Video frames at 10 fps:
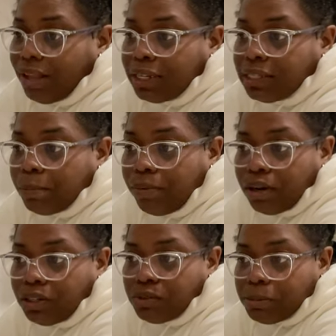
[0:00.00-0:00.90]
it's a
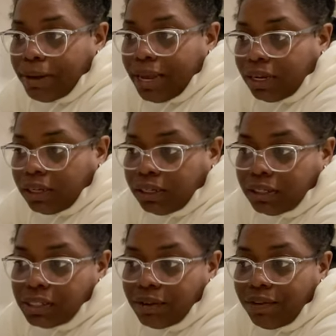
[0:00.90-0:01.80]
produce bag.
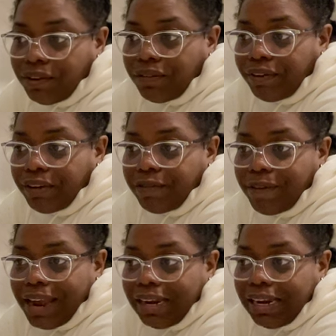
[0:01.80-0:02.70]
It's a very, very
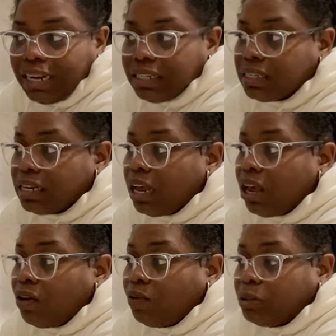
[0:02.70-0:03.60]
fine net,
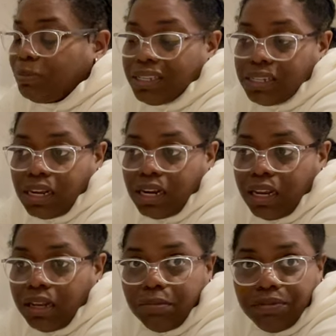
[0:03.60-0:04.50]
which basically
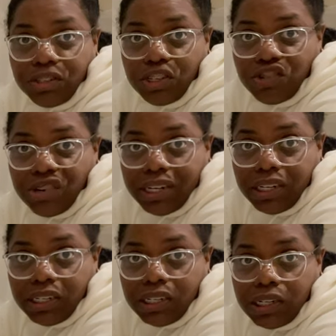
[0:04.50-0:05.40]
helped me for strain
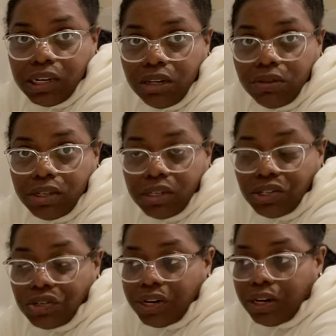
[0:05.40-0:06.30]
it instead of using a
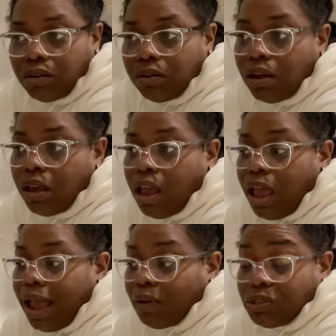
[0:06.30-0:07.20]
strainer.
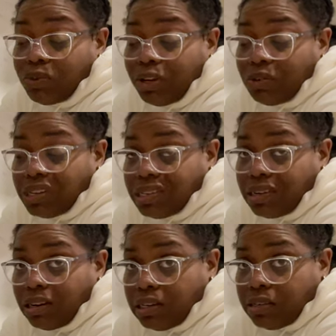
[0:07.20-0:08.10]
I was going to use a
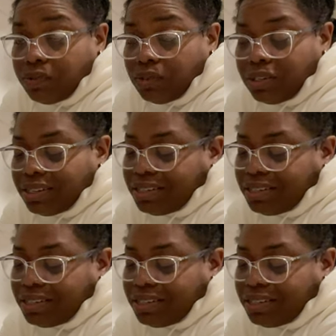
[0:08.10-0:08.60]
stocking foot.